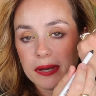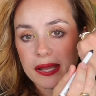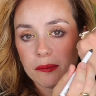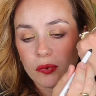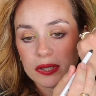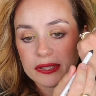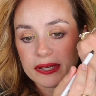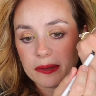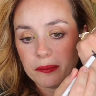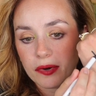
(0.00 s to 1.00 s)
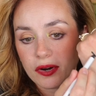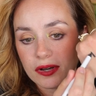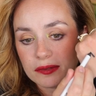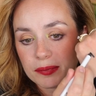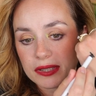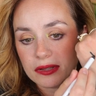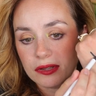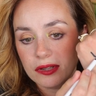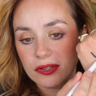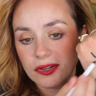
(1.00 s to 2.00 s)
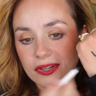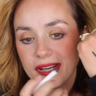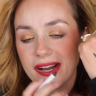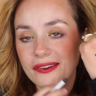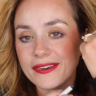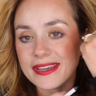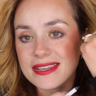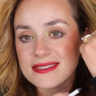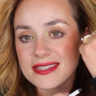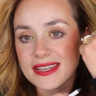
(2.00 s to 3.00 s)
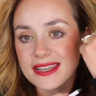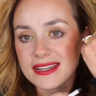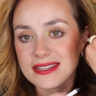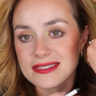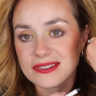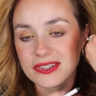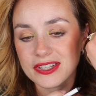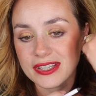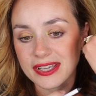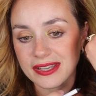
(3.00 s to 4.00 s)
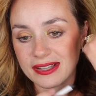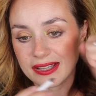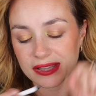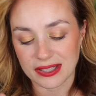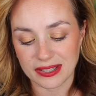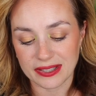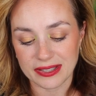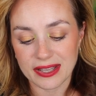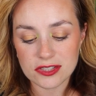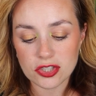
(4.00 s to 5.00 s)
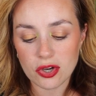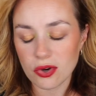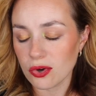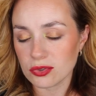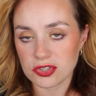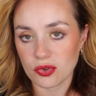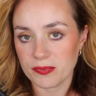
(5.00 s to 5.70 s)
Plum one that I bought, but look how easy it is to create a line. So